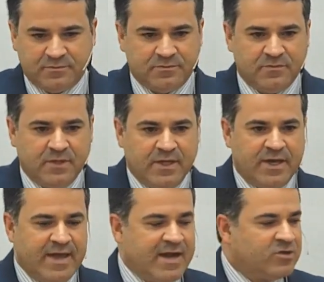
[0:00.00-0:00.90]
who was
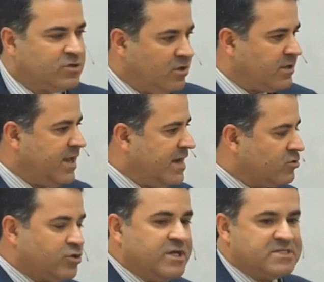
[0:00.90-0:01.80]
the one
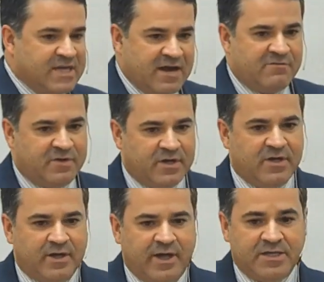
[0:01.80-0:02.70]

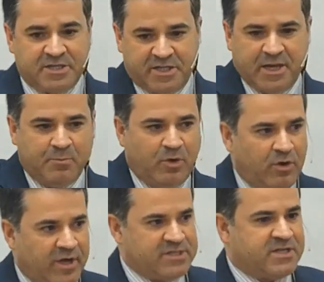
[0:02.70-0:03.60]
who
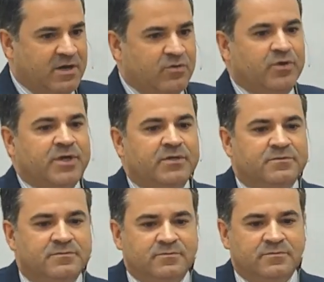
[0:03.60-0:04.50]
authorized to
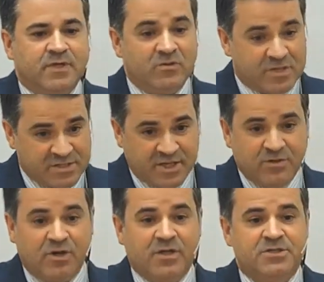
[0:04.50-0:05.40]
say,
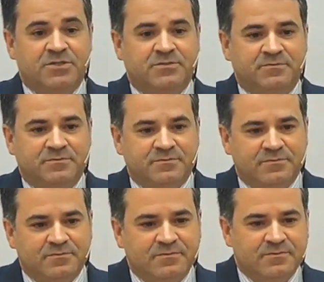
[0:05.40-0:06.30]
is he
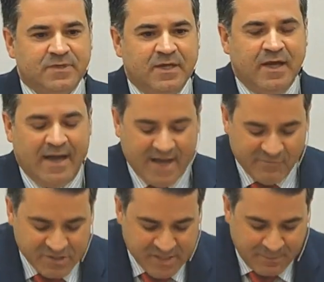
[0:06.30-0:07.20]
good or he's
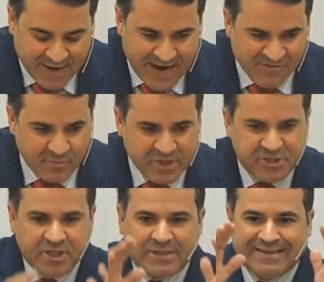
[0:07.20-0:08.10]
bad?
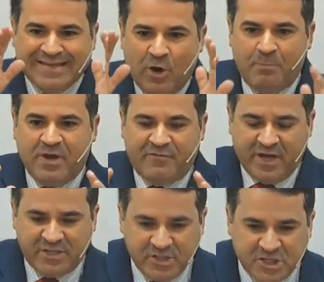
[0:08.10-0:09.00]
So we
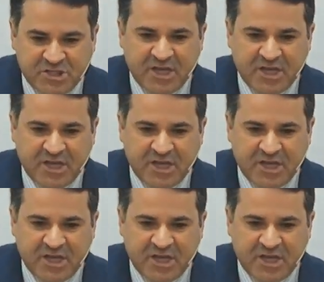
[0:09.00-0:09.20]
grab a